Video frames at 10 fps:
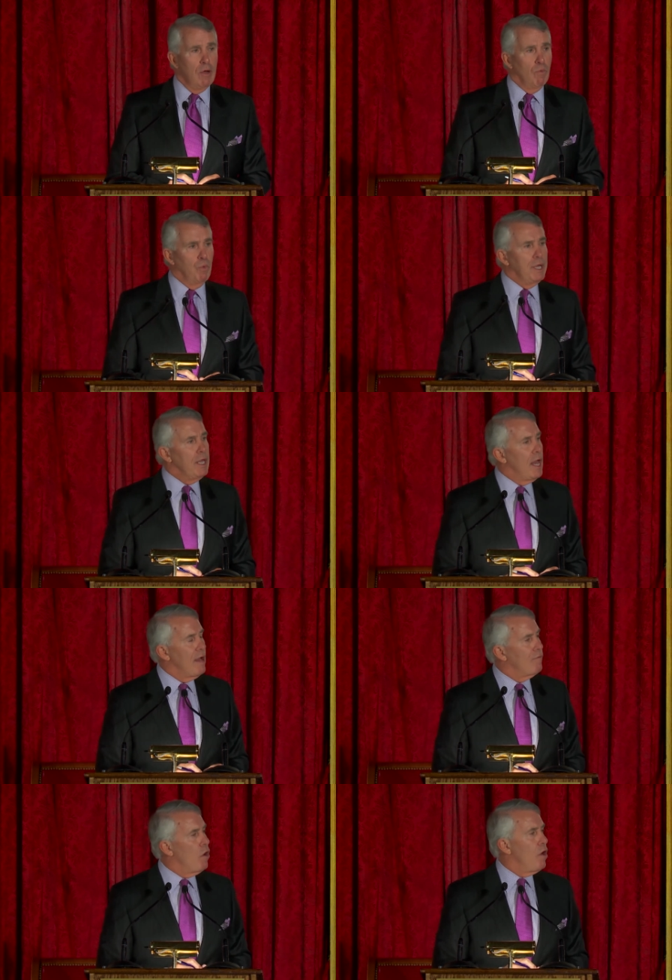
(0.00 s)
we
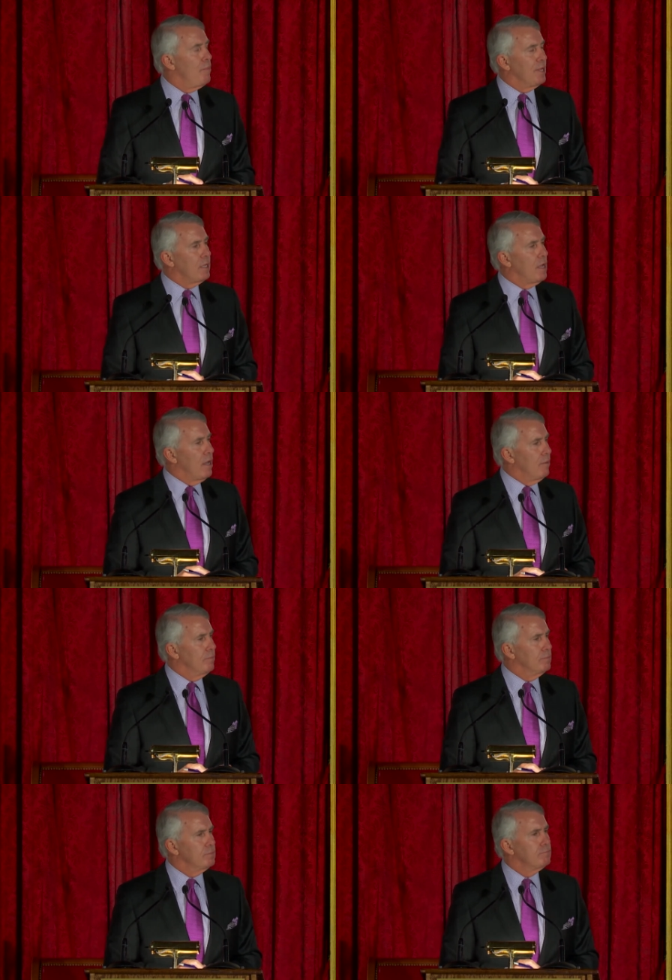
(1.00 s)
have all
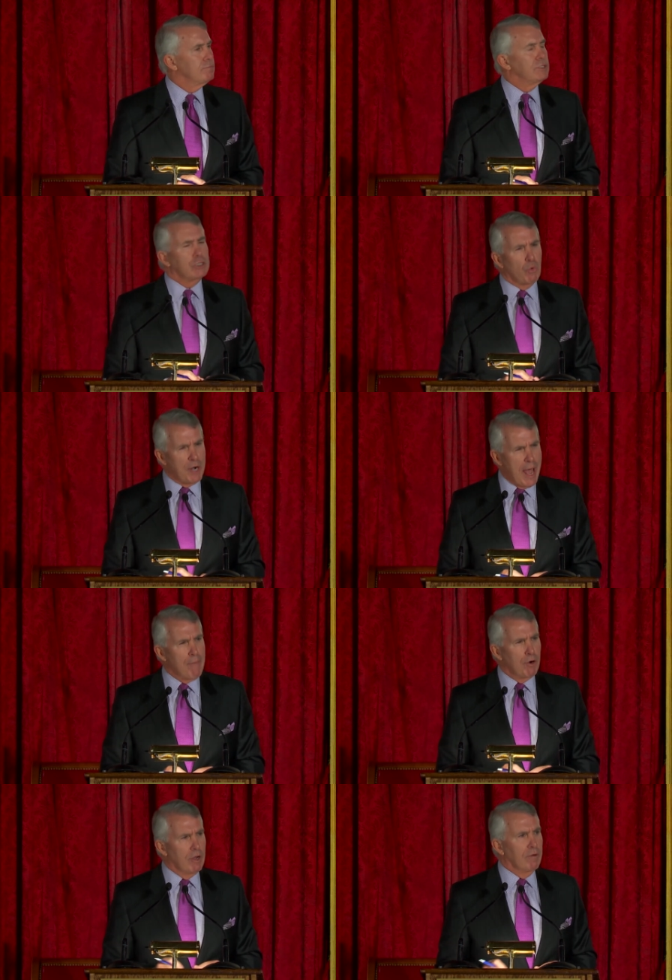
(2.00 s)
become so
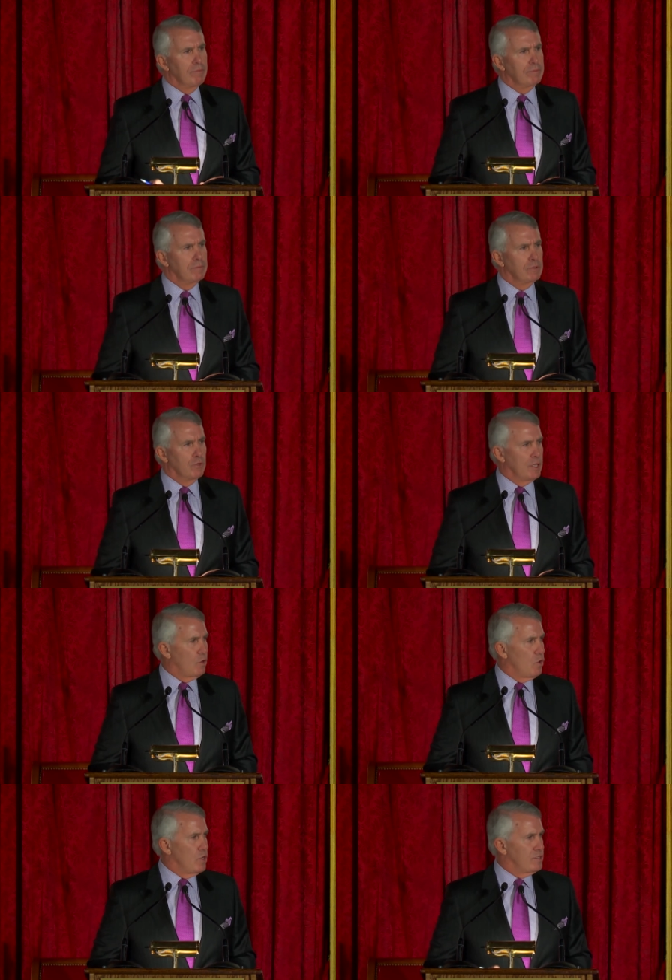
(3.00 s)
enamored of during the
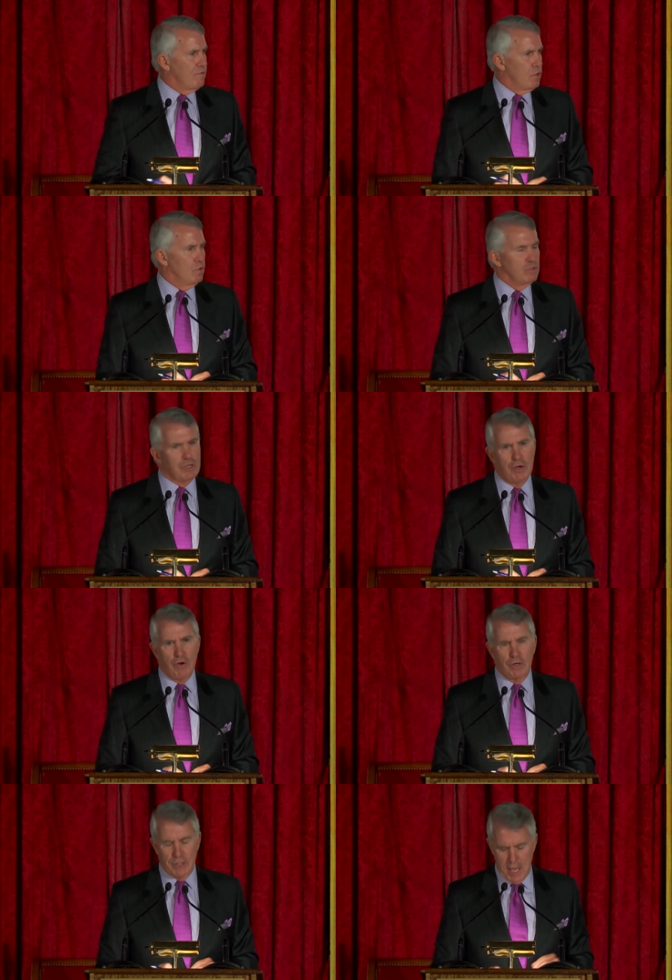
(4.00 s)
course of those
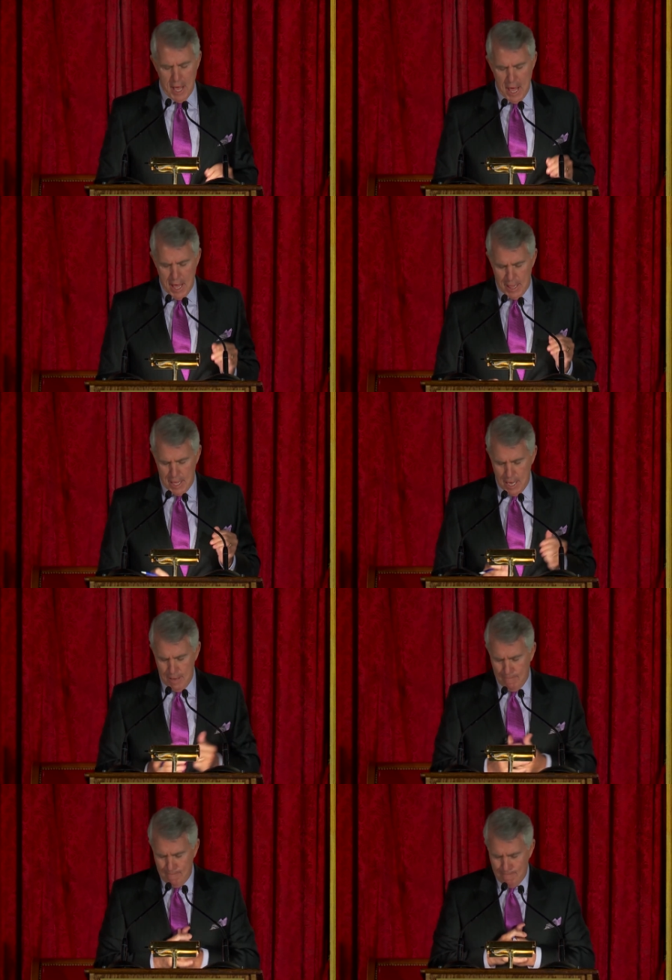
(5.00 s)
years.
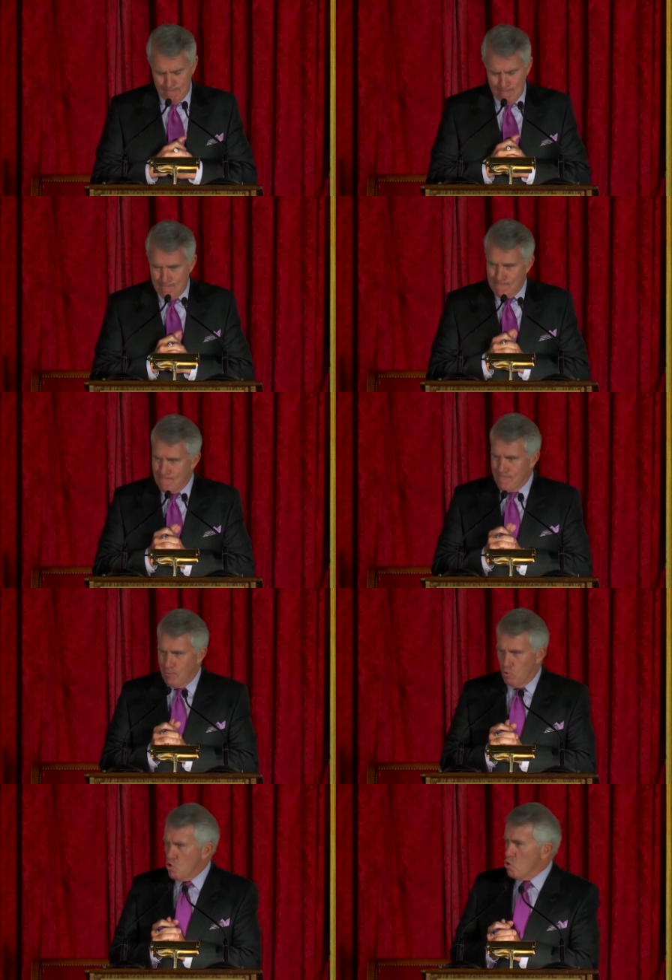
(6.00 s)
The
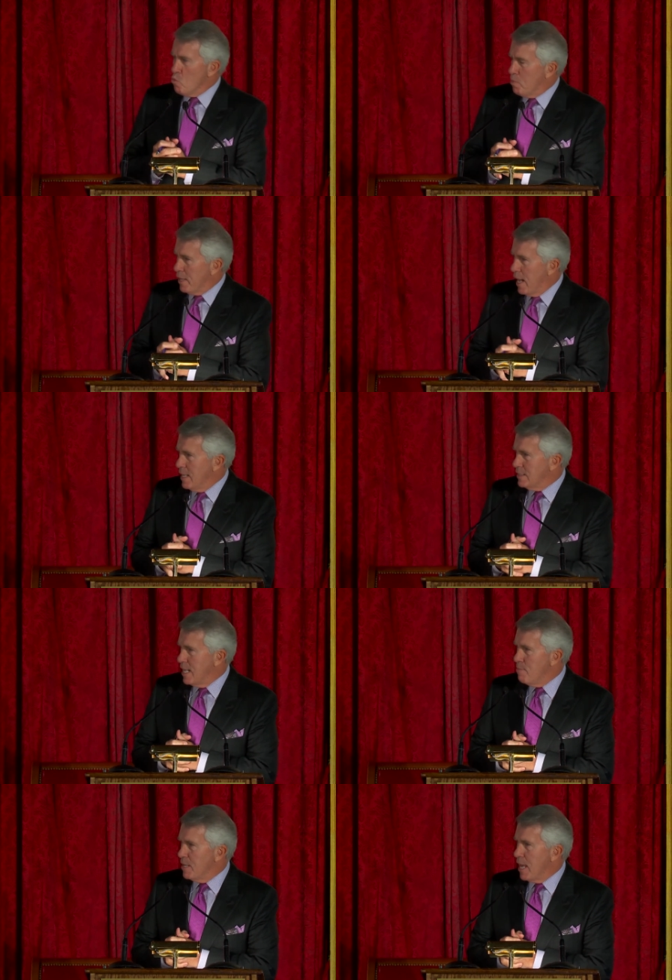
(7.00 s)
group, as
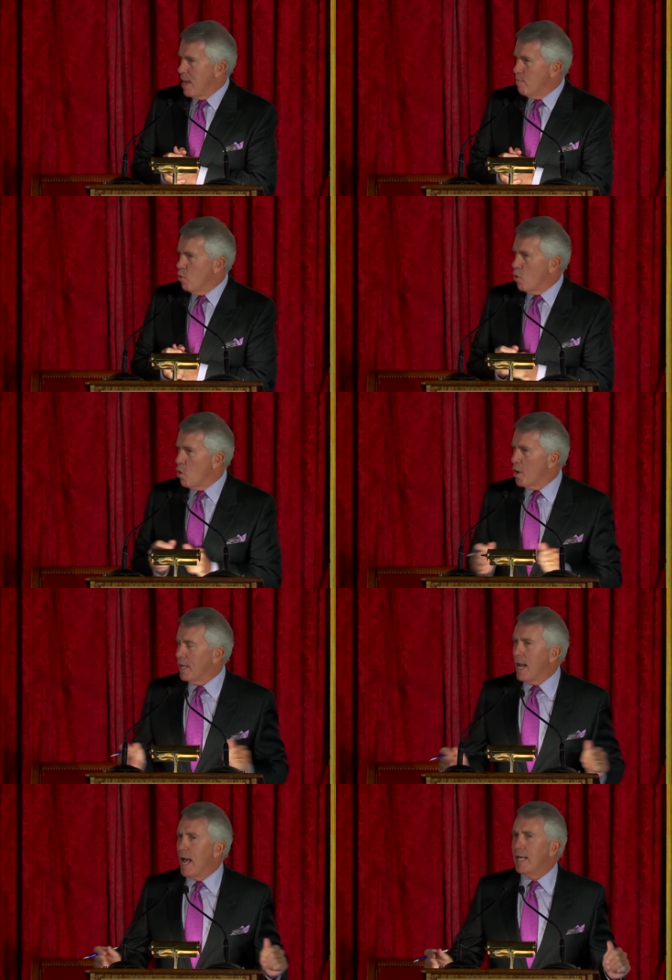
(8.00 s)
they became more
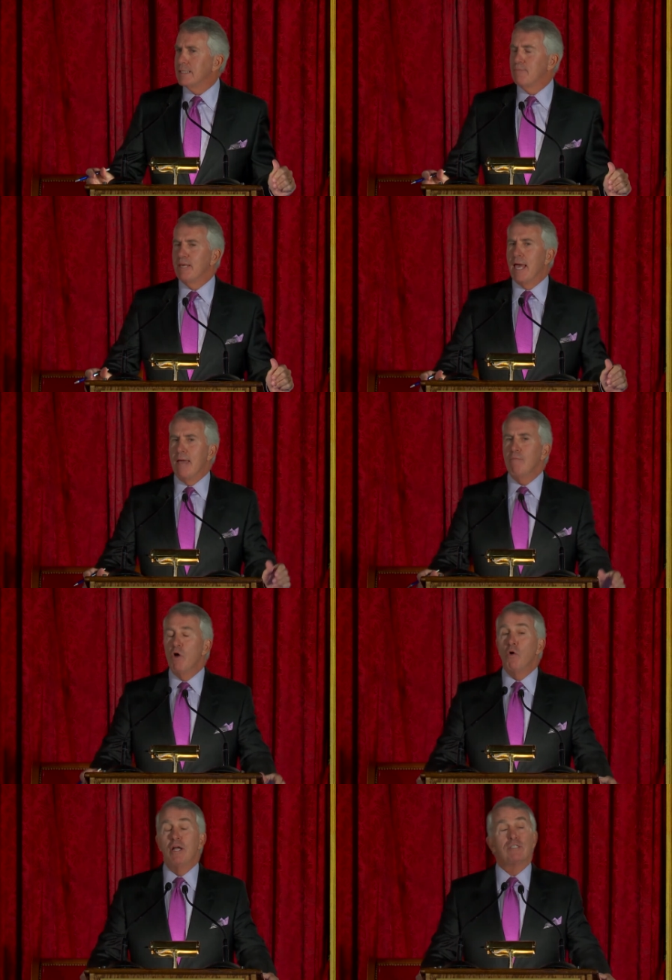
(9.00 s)
organized, became
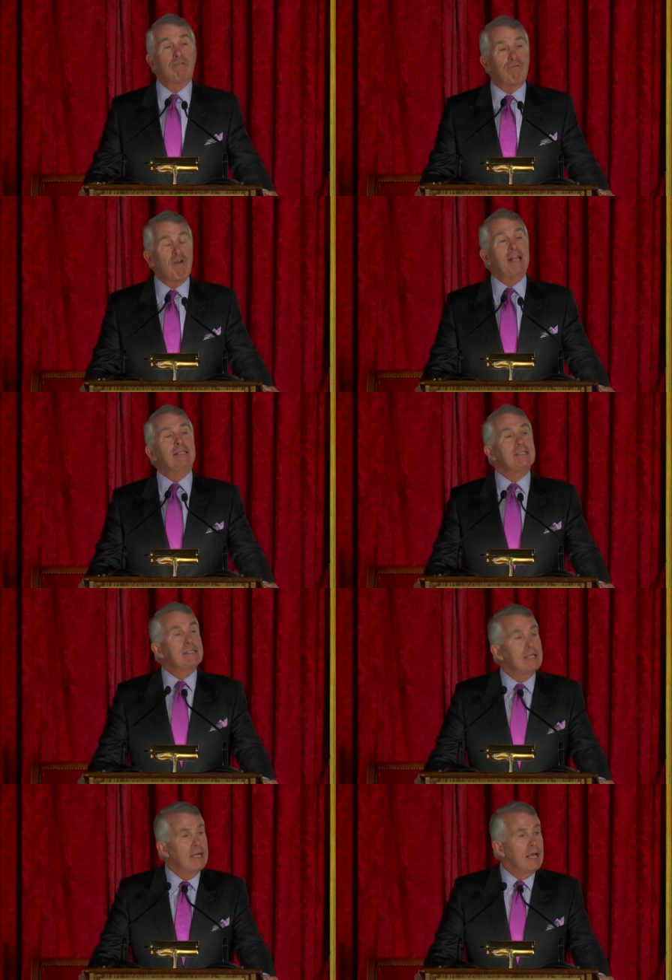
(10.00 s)
known as the
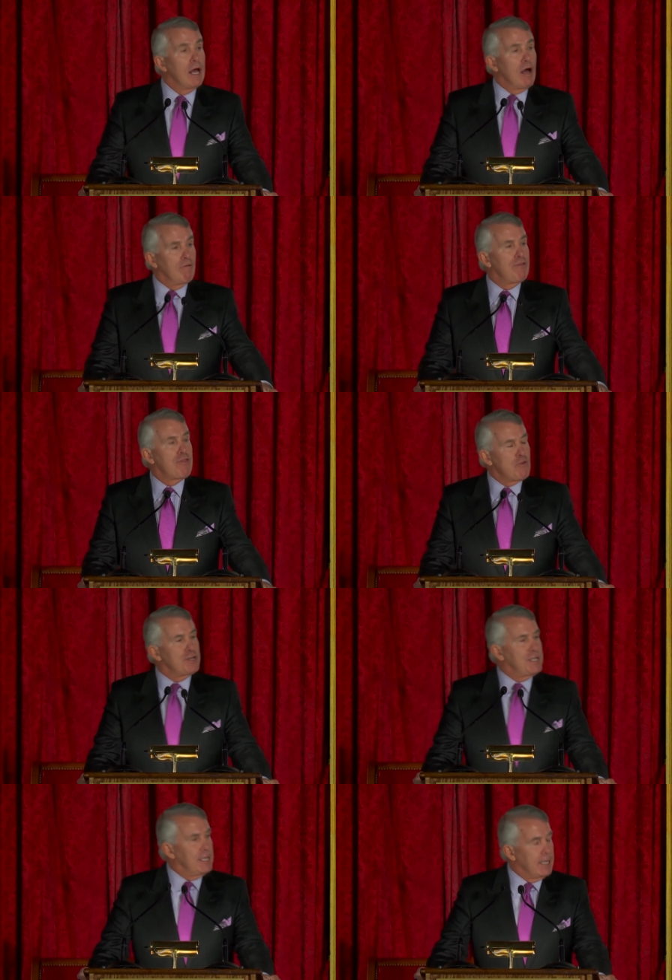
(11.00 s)
Friends of
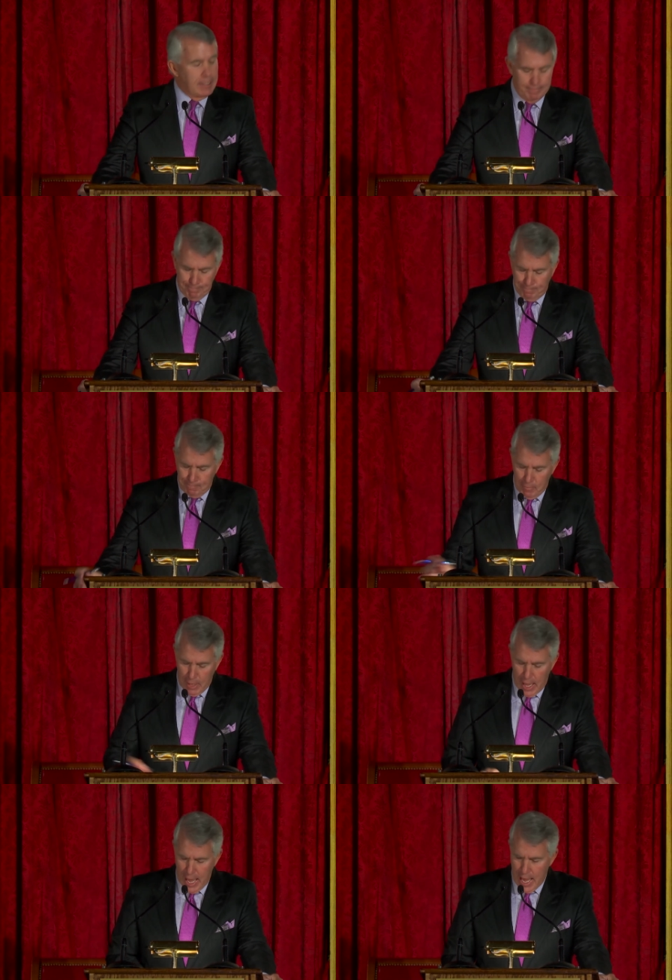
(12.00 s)
13.
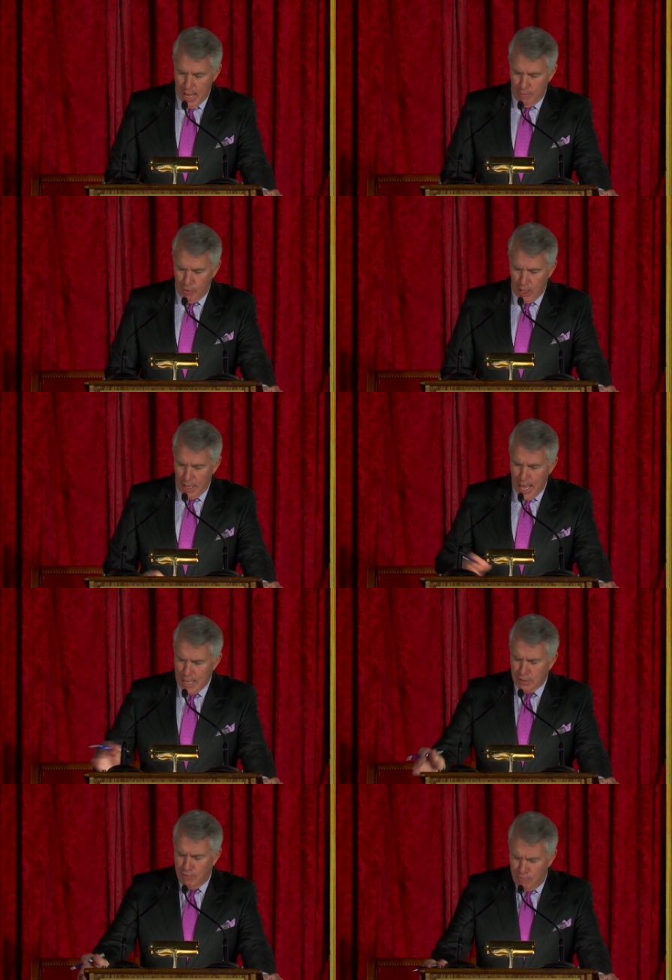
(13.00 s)
And for the
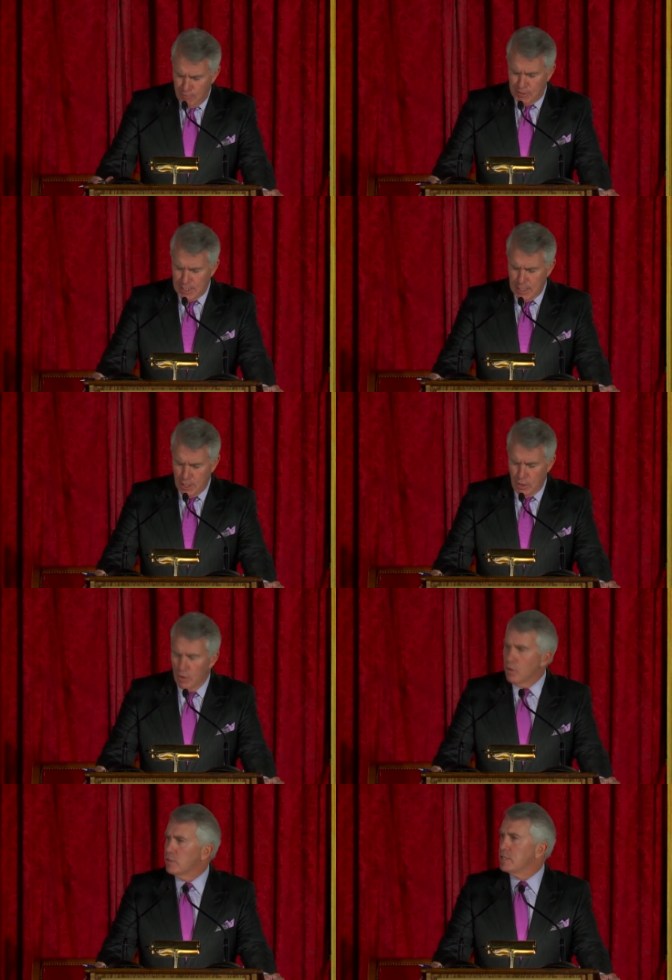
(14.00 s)
last 50
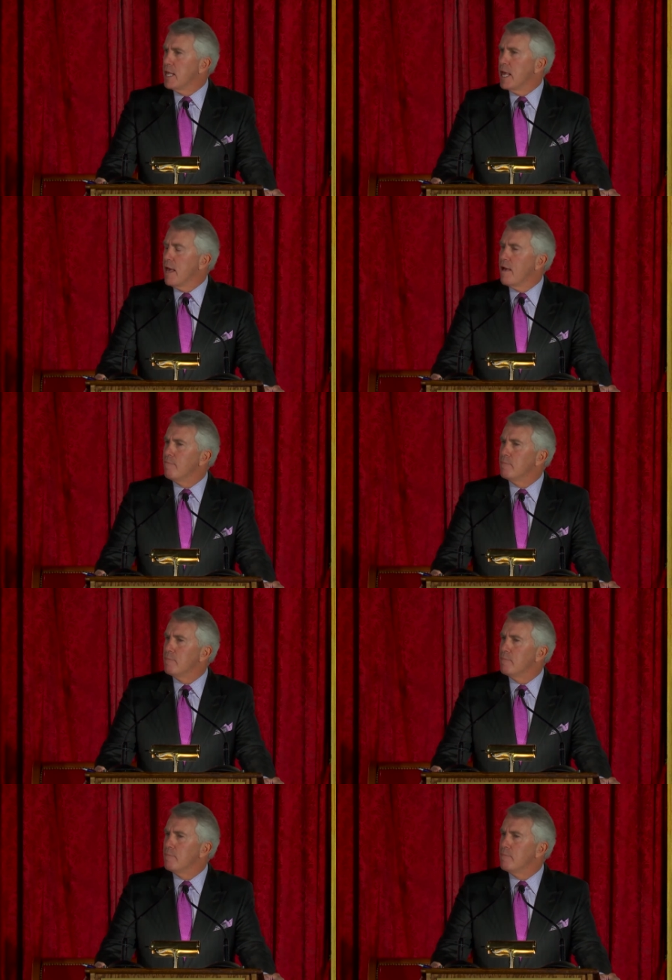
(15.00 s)
years, they have